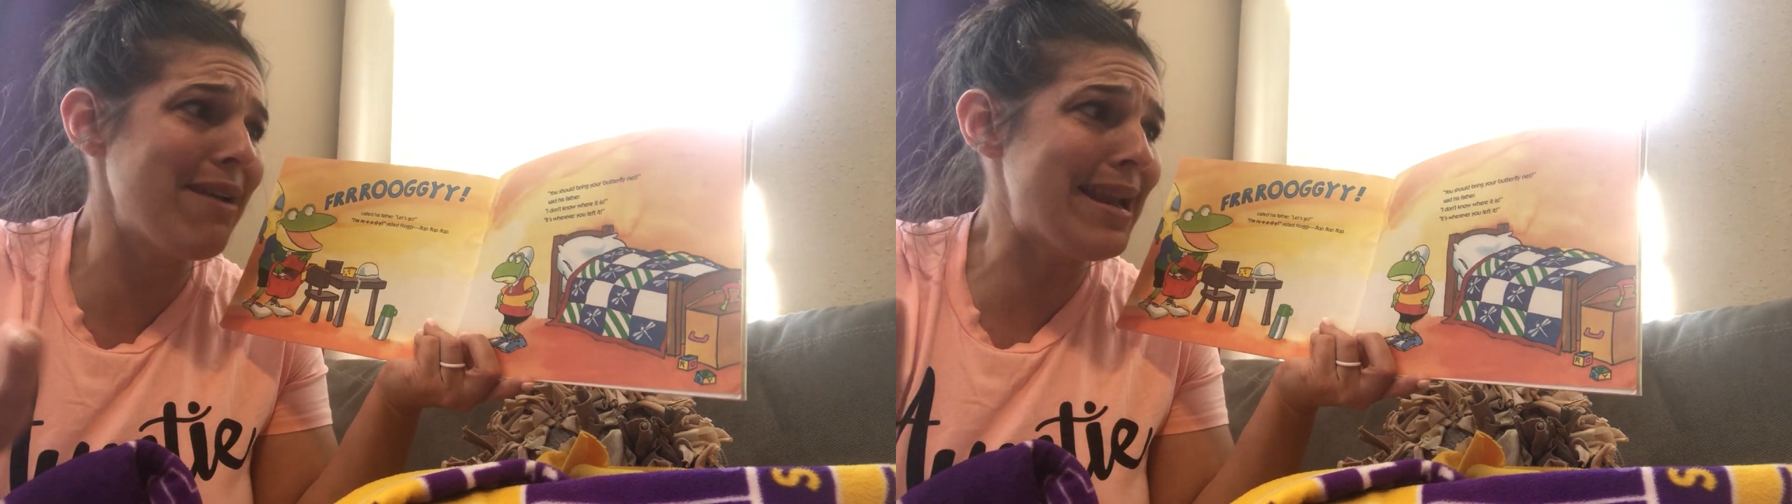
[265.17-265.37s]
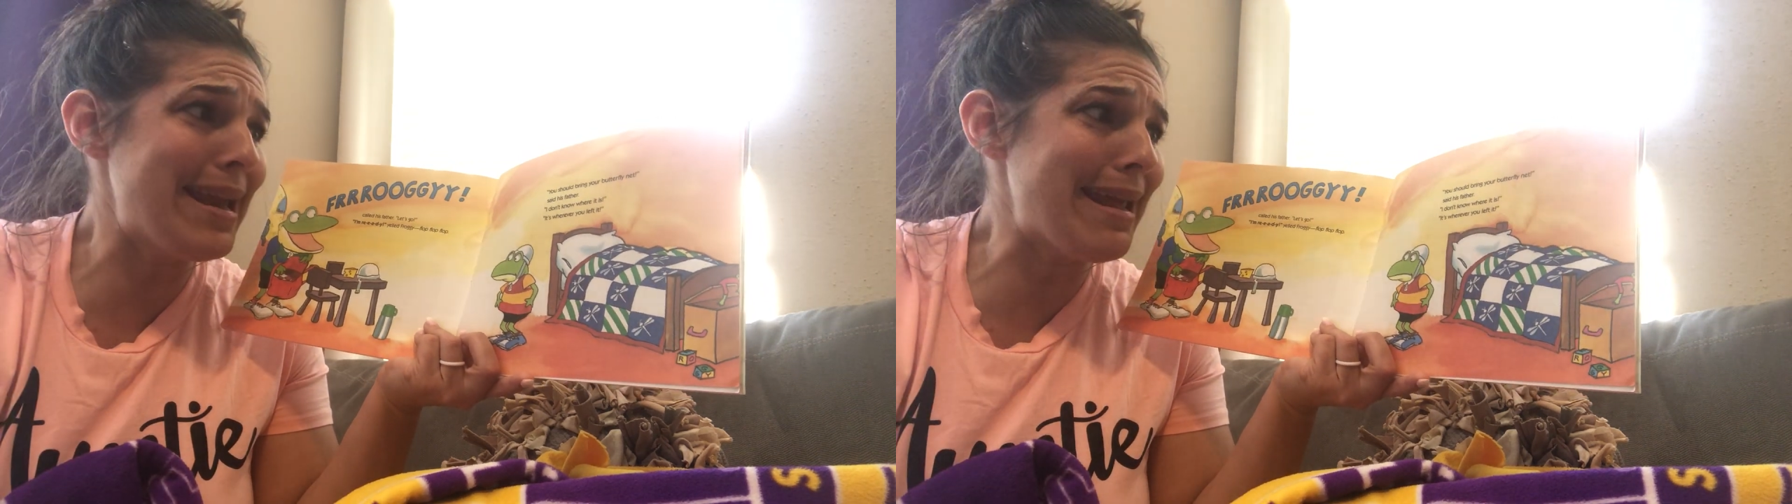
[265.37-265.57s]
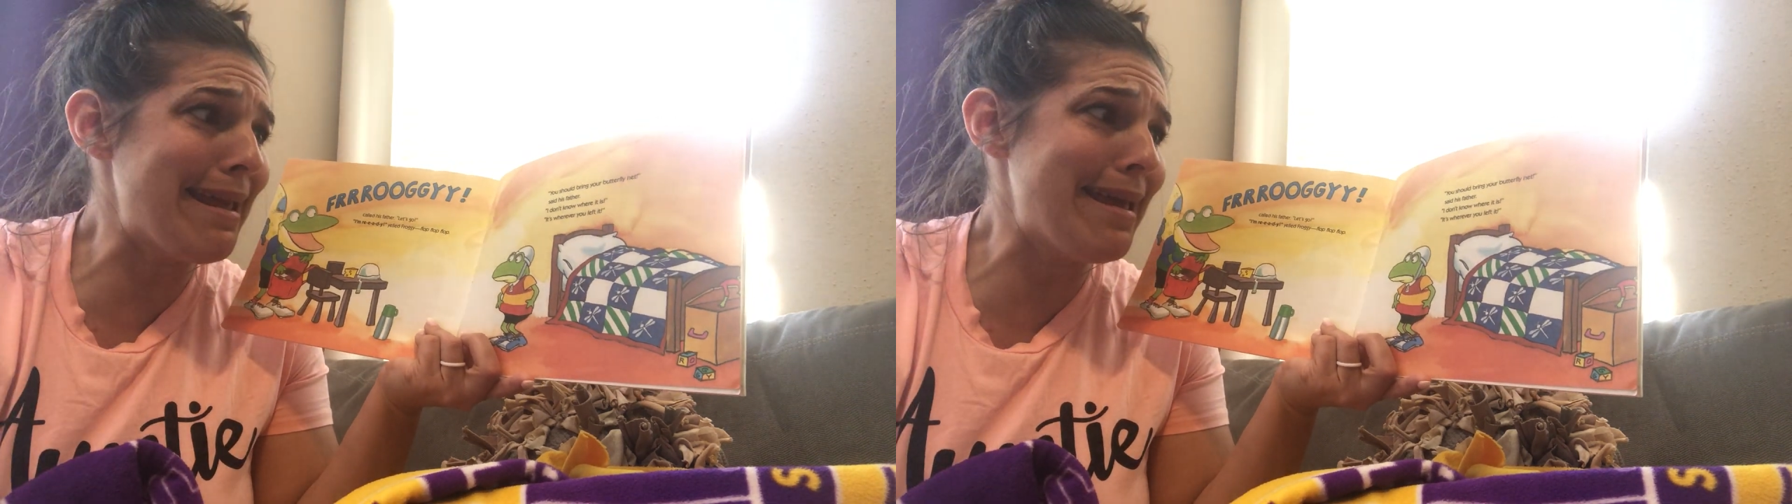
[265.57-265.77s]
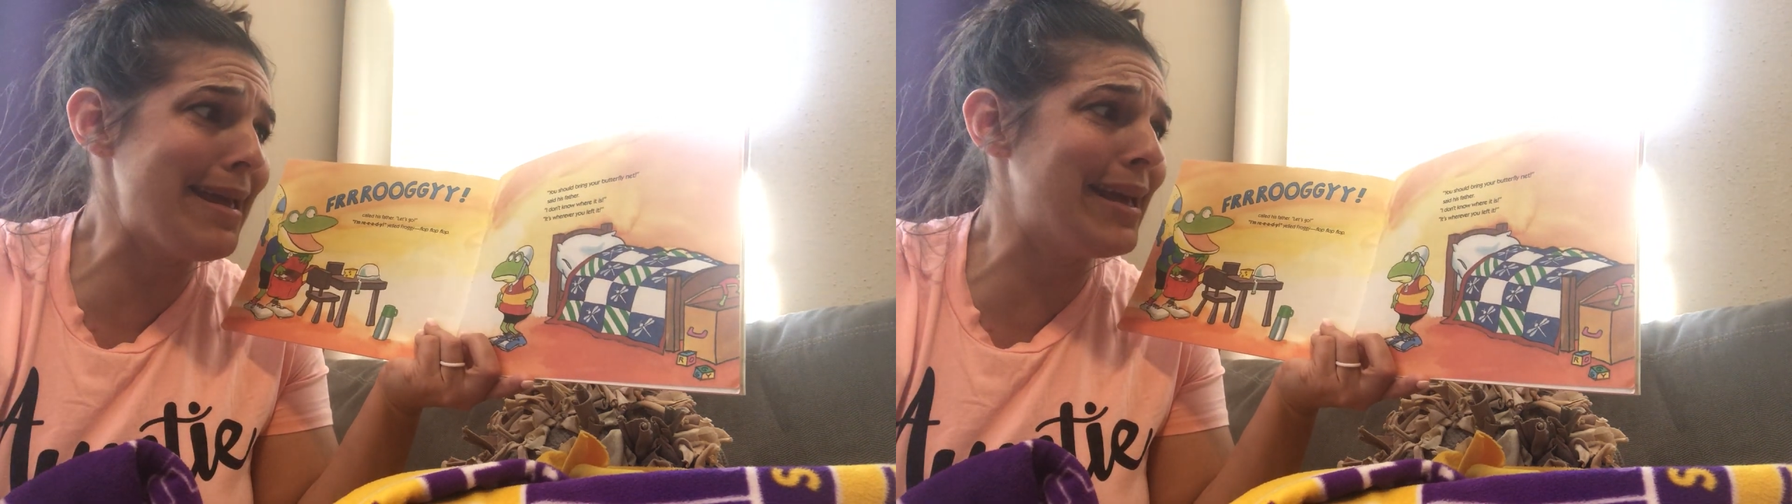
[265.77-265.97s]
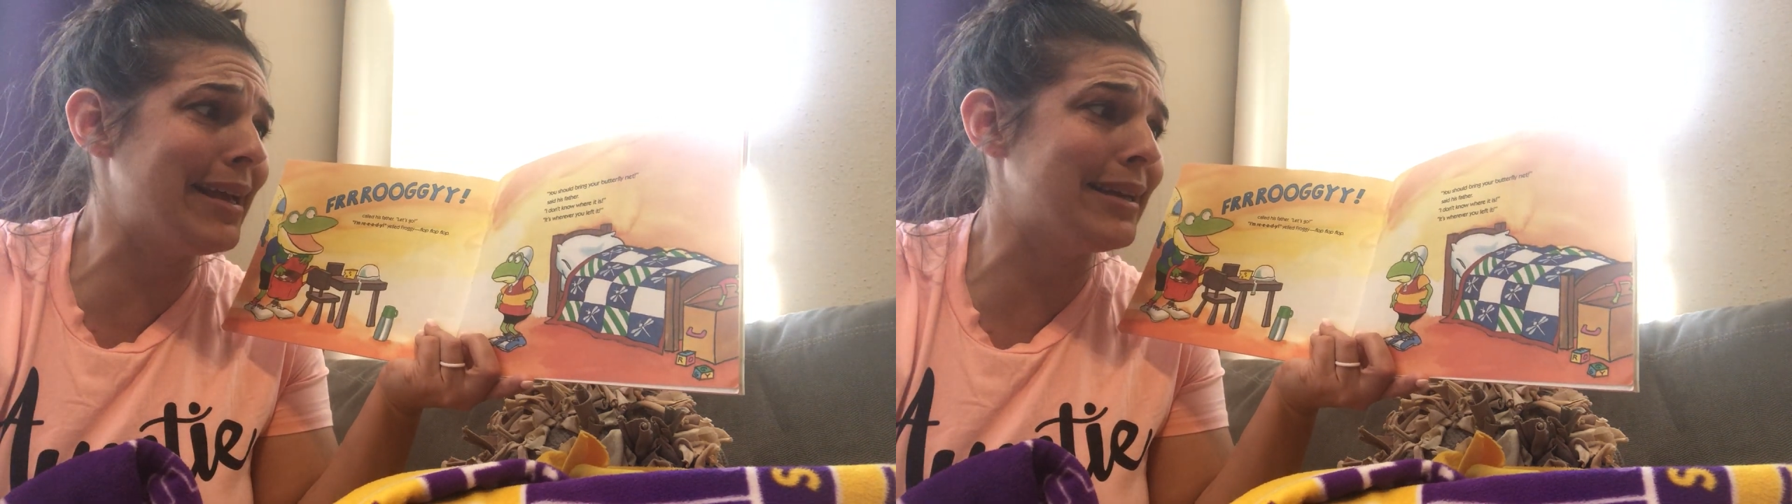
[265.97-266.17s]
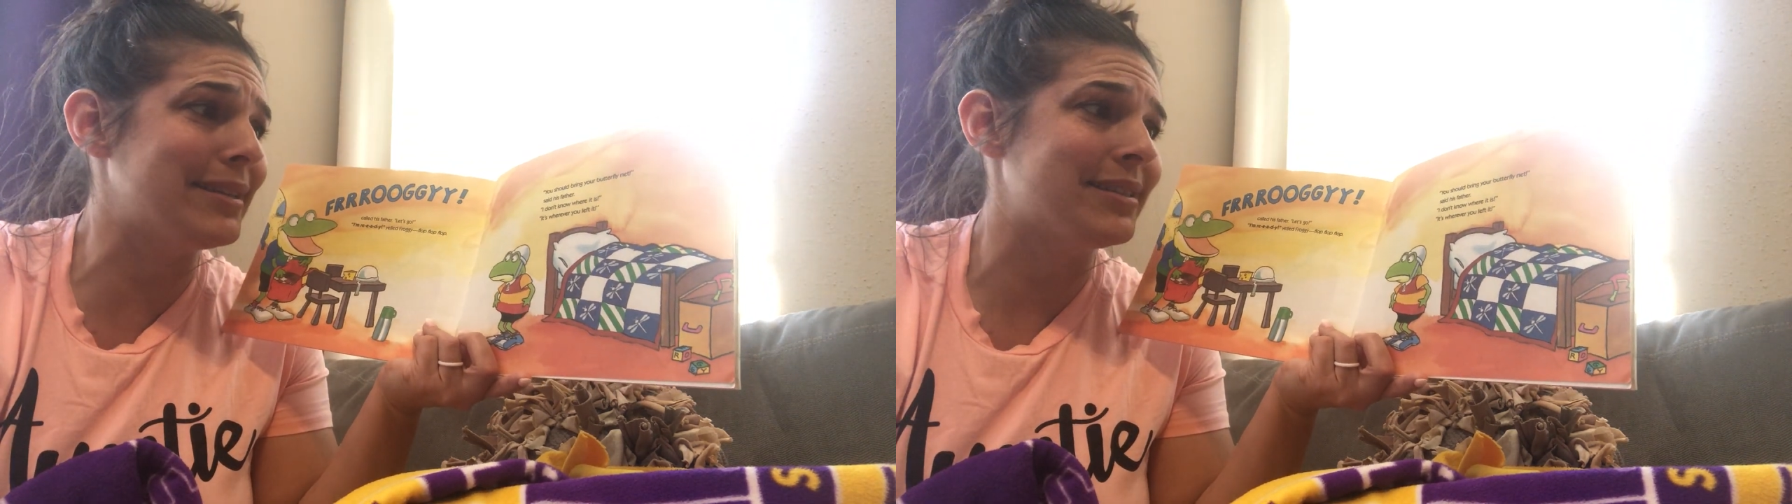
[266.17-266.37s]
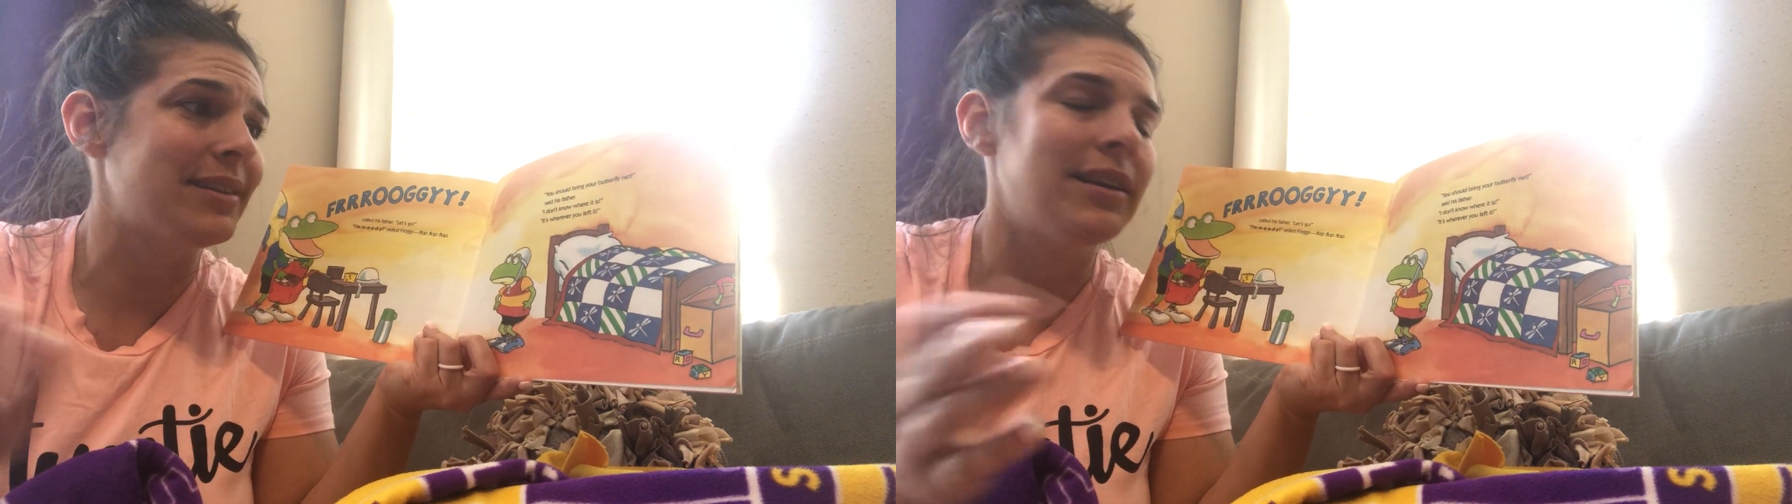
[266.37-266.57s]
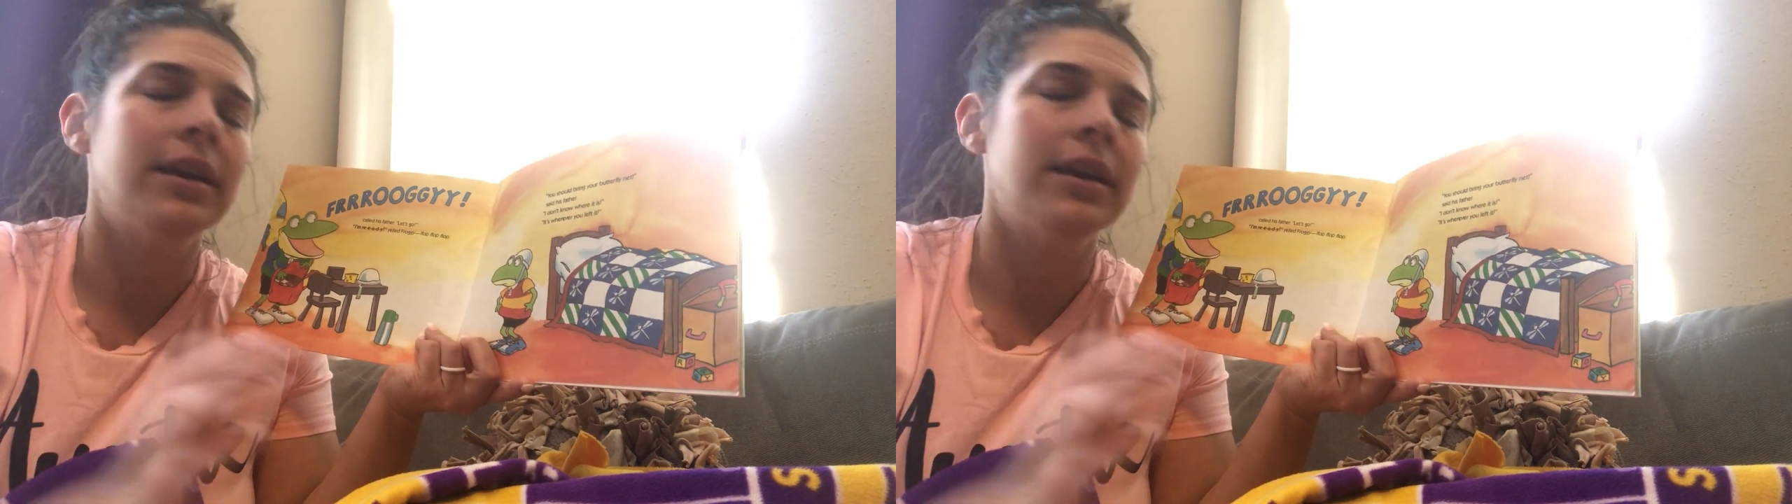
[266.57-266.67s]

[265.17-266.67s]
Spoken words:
it is.